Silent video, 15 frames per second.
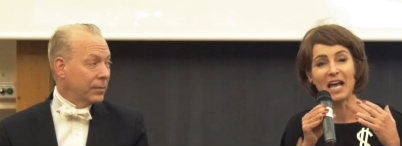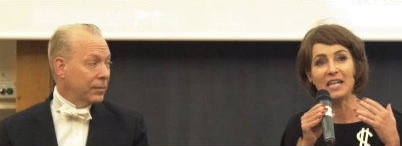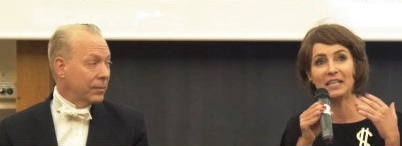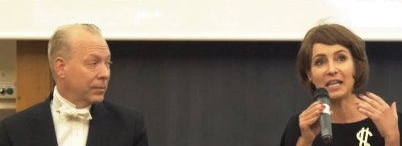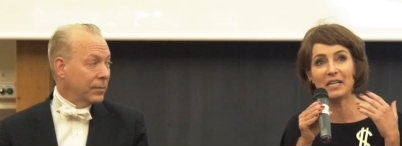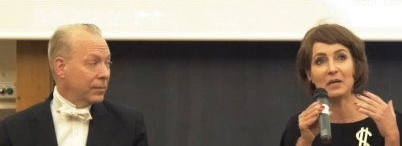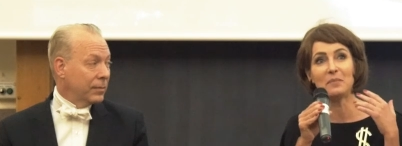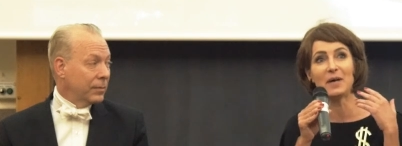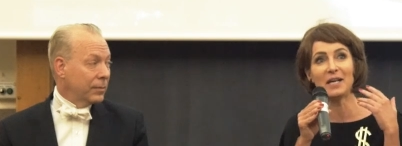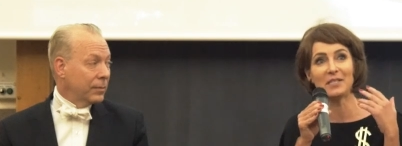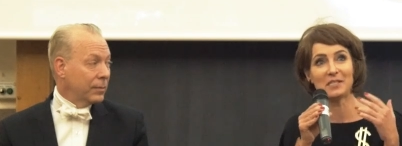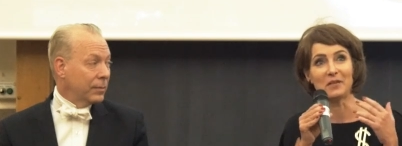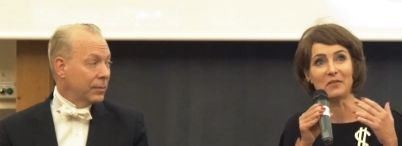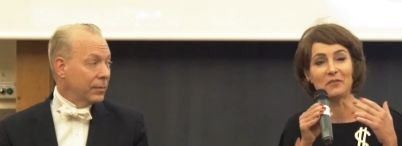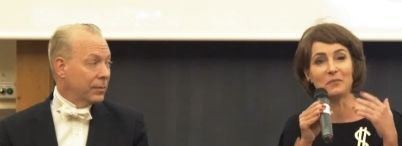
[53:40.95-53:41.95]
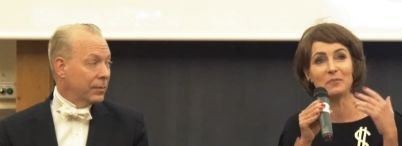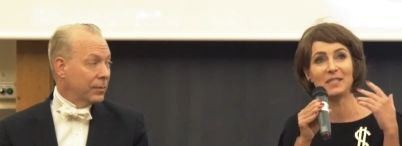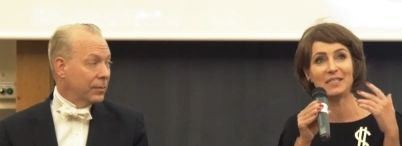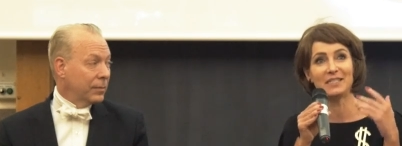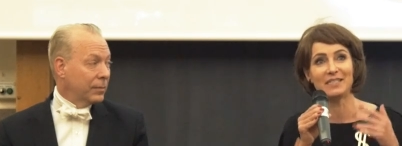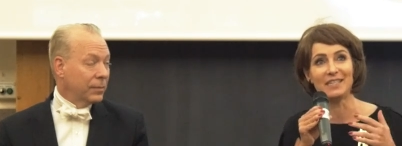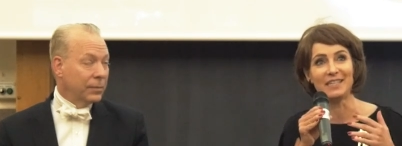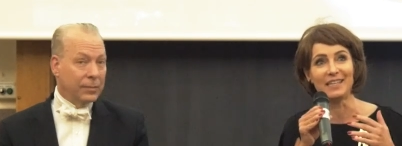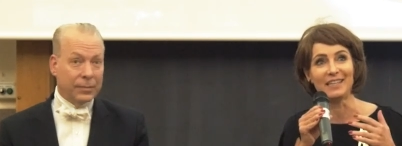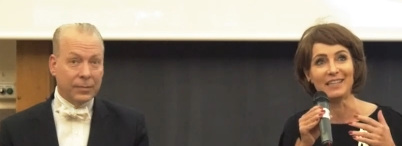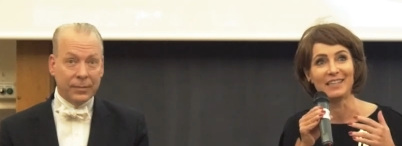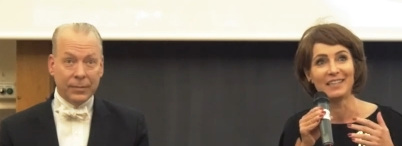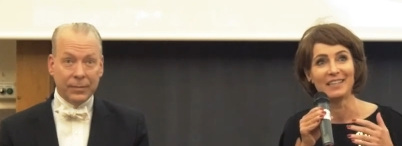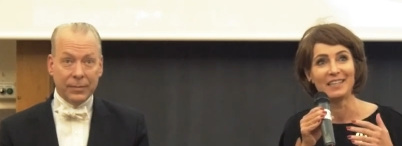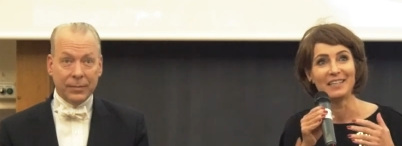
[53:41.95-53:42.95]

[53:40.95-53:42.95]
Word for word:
Speaker 1: And like a mother, for me to see